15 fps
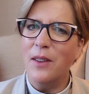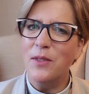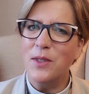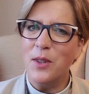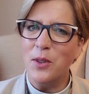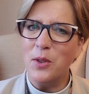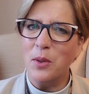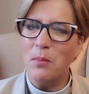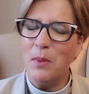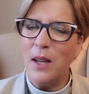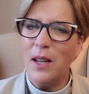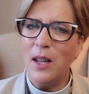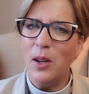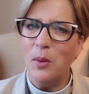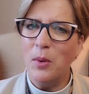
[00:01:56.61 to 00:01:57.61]
of social
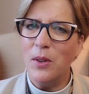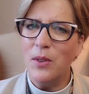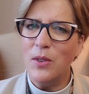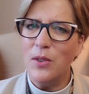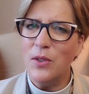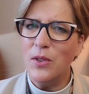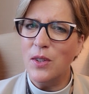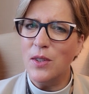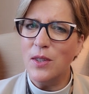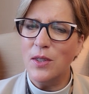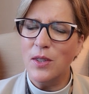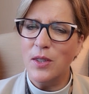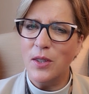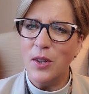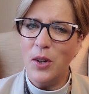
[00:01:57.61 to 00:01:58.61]
media, where there's
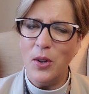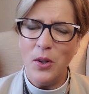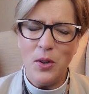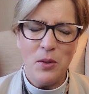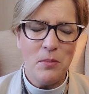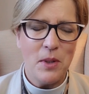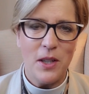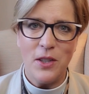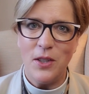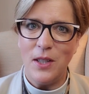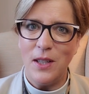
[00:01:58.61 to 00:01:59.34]
just so much